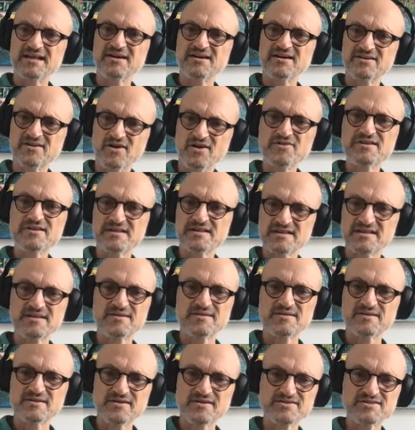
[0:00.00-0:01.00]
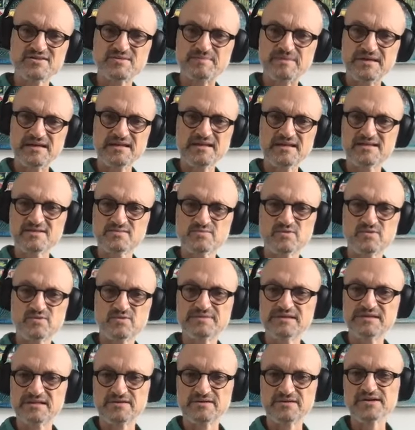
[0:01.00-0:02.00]
and I know that the, those
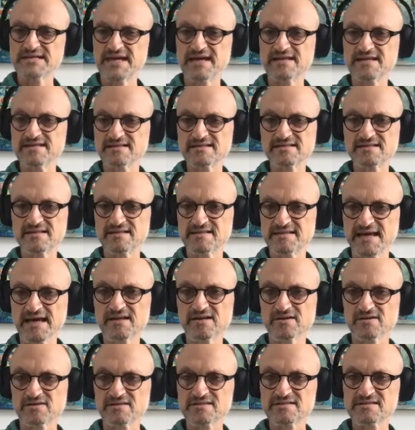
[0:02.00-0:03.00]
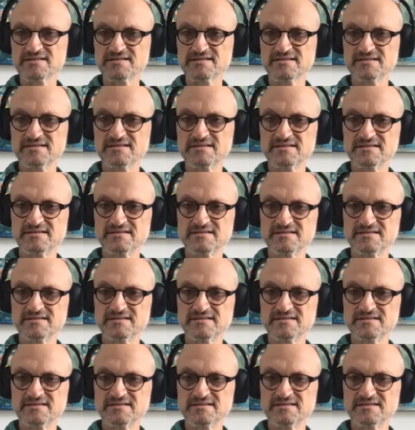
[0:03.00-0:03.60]
opinions will be irritating to the adults.